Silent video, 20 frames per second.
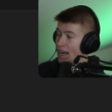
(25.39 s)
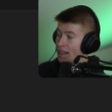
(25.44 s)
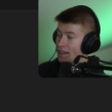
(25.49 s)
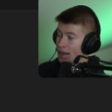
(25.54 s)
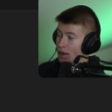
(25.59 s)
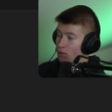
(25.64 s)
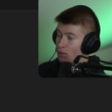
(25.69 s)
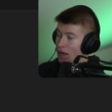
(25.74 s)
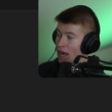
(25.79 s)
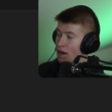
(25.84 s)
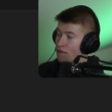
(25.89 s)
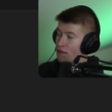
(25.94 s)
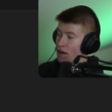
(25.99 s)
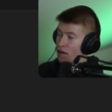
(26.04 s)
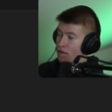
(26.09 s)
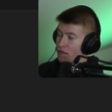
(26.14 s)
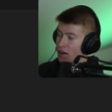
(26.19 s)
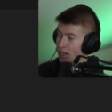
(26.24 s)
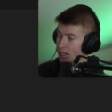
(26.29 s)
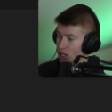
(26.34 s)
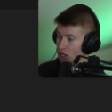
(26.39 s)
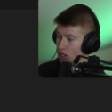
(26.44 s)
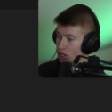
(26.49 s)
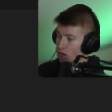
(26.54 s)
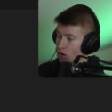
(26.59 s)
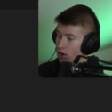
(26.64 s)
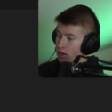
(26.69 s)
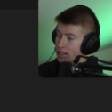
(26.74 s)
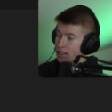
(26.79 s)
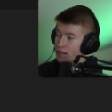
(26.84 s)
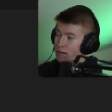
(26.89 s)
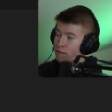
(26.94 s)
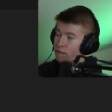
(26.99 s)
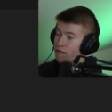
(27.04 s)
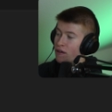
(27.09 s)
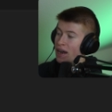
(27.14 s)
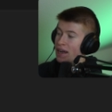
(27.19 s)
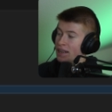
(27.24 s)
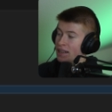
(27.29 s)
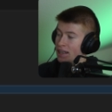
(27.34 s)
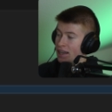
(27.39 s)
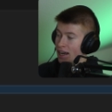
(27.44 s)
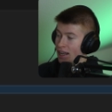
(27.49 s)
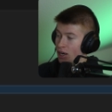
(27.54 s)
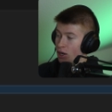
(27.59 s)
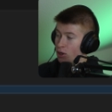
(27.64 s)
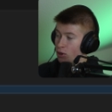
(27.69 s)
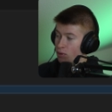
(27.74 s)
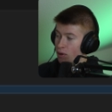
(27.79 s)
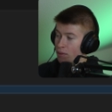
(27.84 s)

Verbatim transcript: And then we have a function const find color